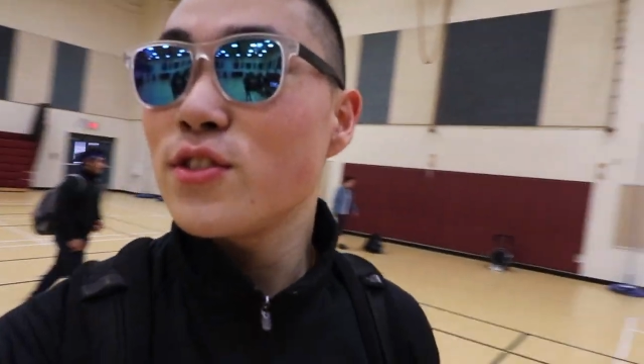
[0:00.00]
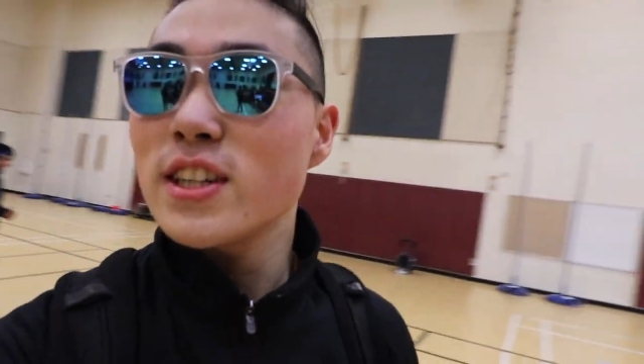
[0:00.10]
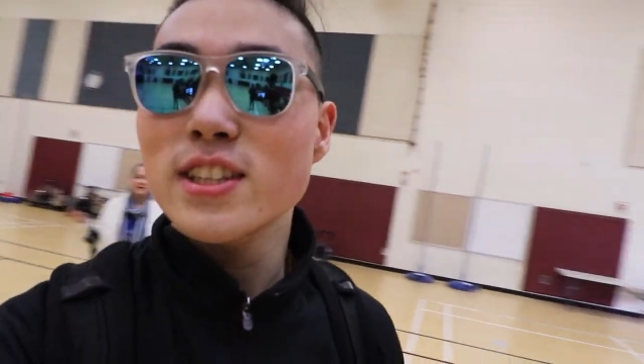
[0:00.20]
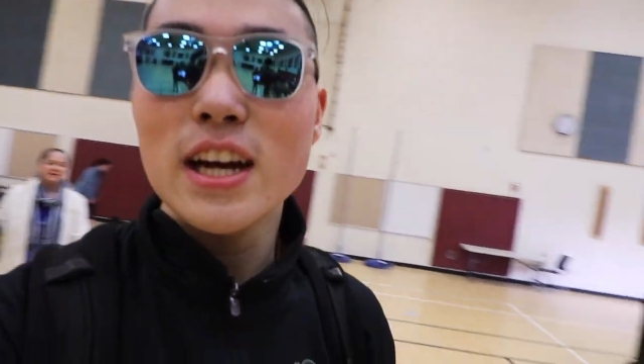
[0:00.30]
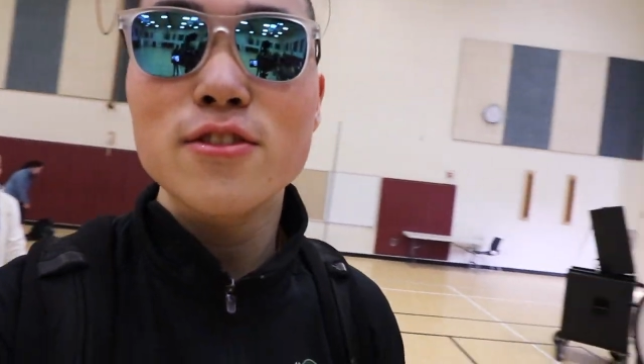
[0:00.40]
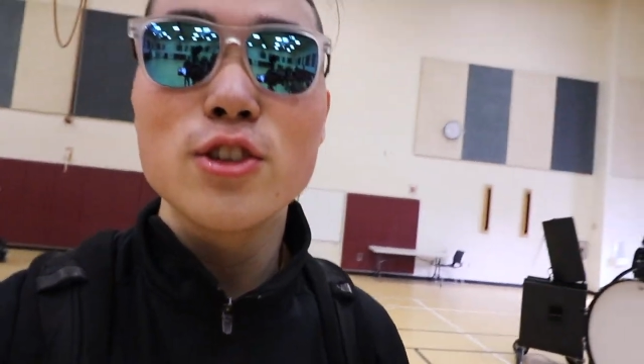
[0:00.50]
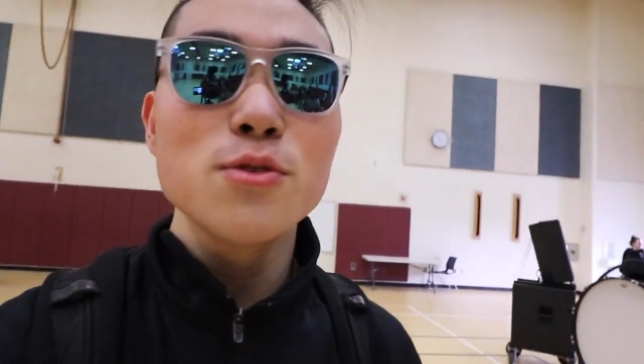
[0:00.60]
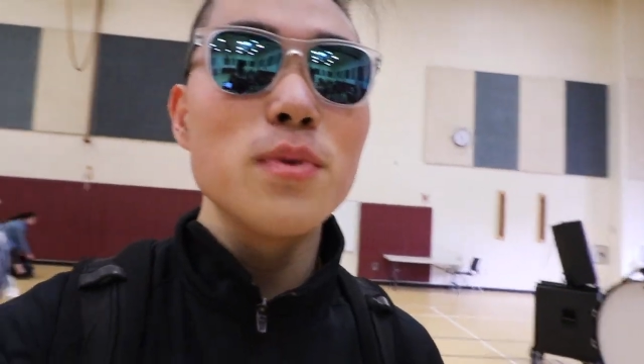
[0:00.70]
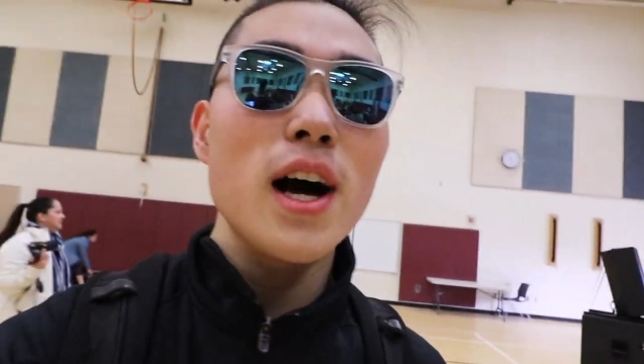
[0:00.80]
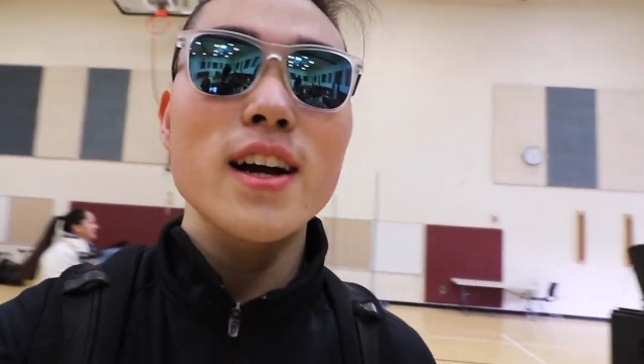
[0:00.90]
finished afternoon
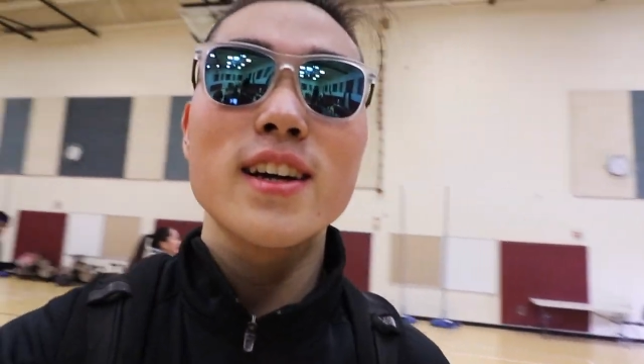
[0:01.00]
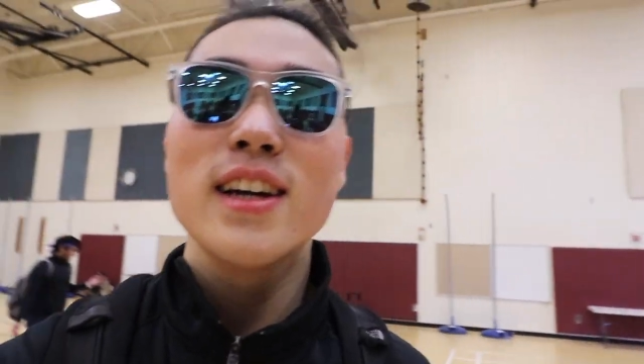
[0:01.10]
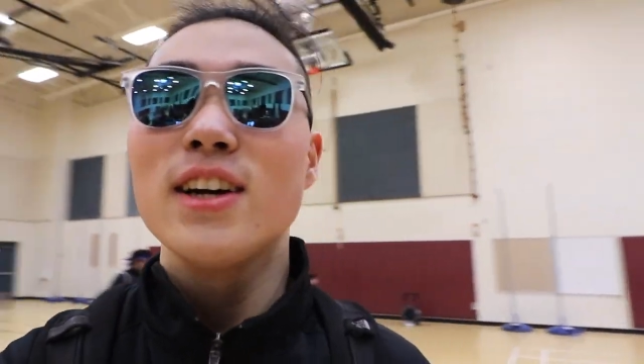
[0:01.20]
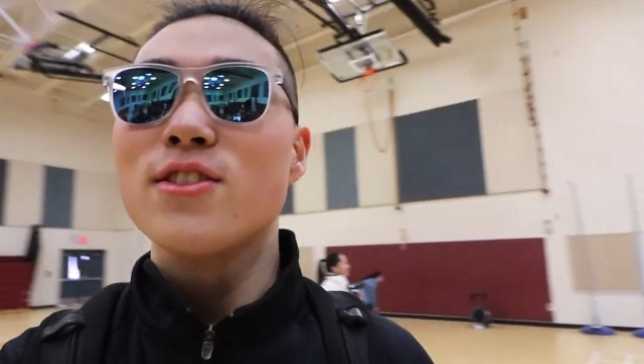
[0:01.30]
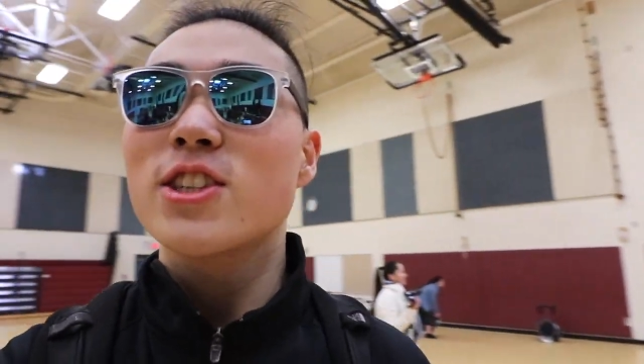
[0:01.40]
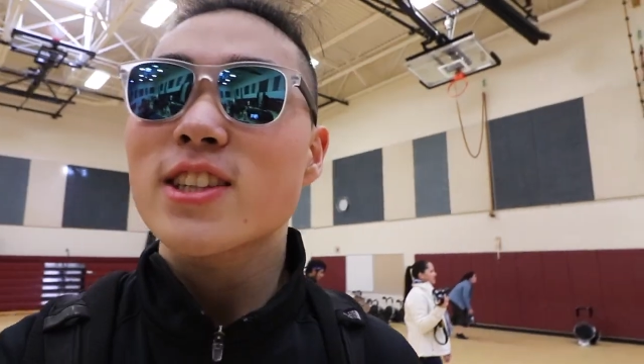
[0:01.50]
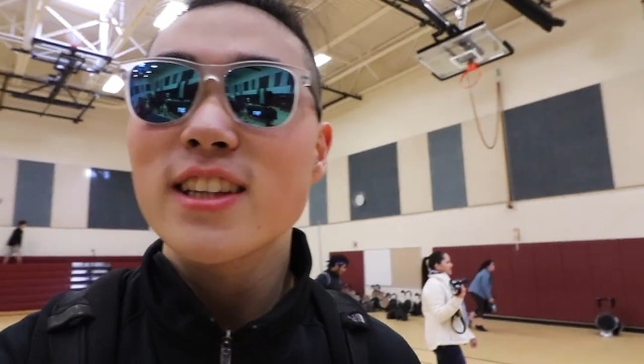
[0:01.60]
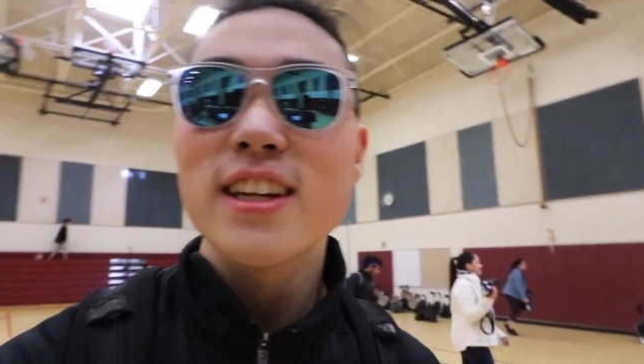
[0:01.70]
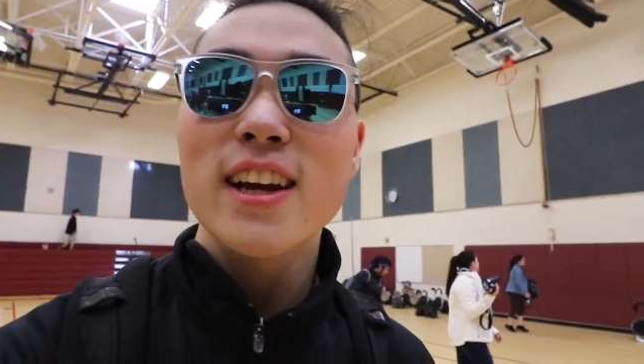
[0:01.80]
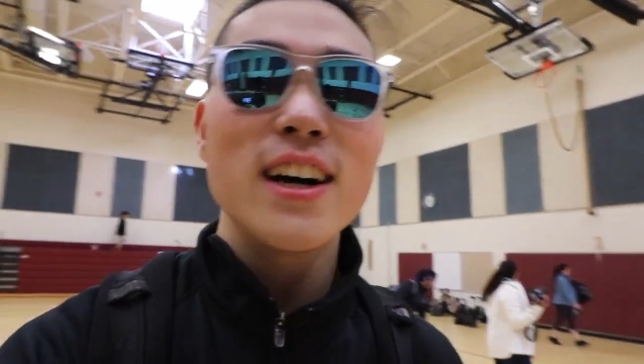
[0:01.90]
block. Just
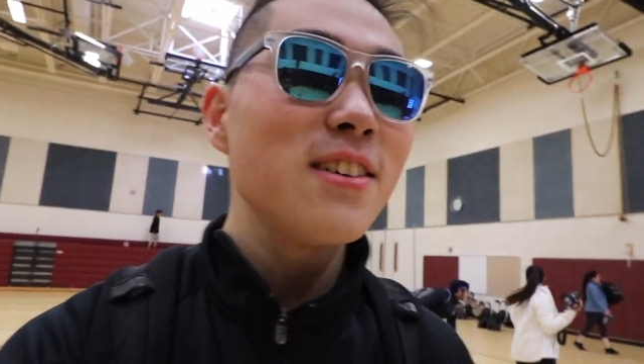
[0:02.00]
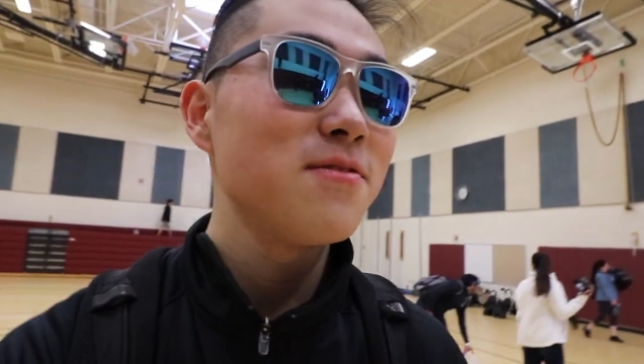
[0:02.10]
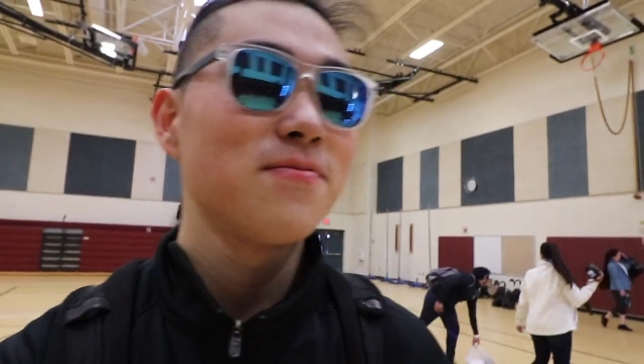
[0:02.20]
cleaning up.